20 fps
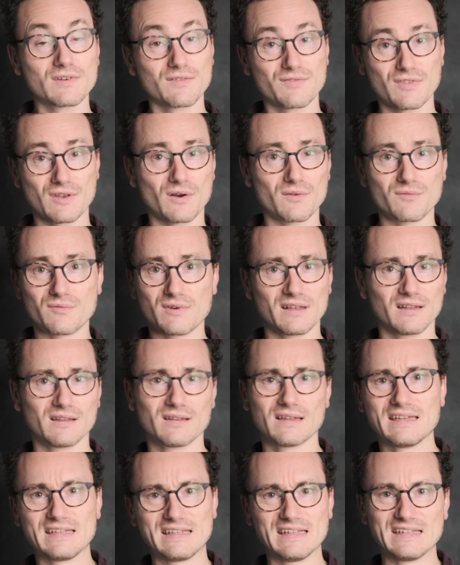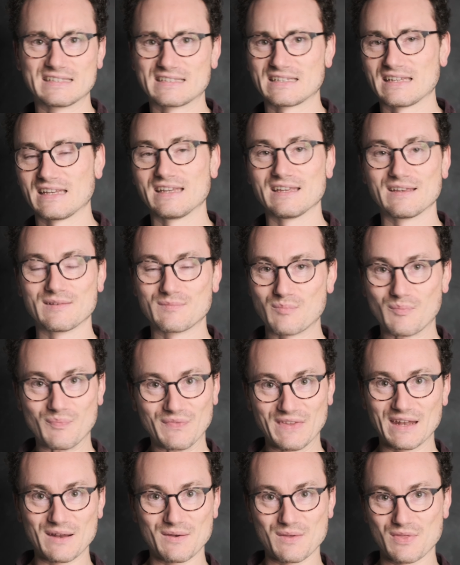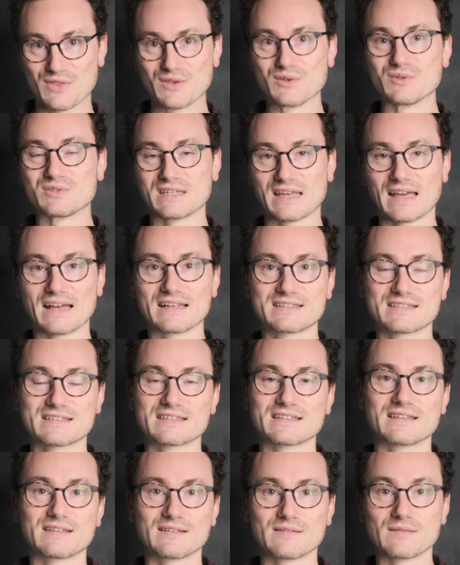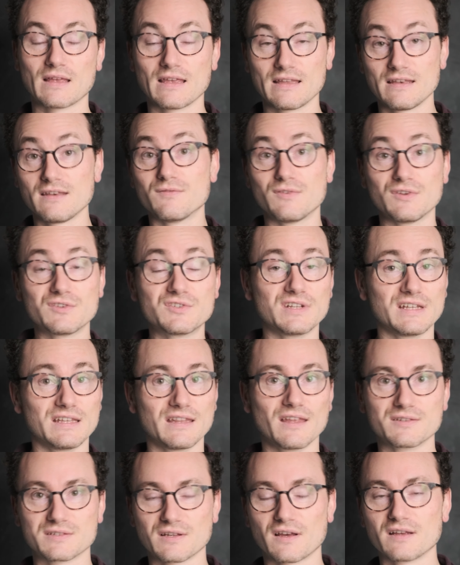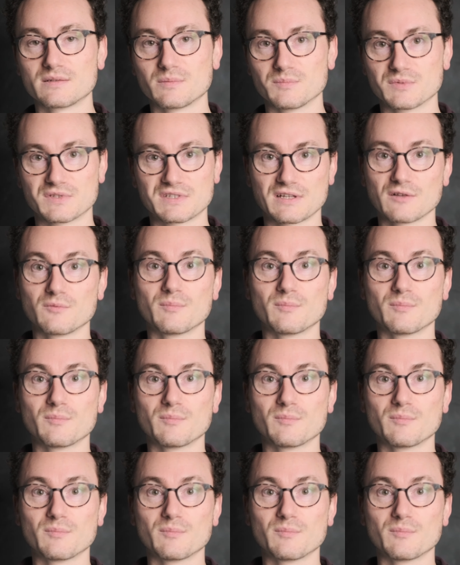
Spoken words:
if they're not real EDC enthusiasts, individually those items still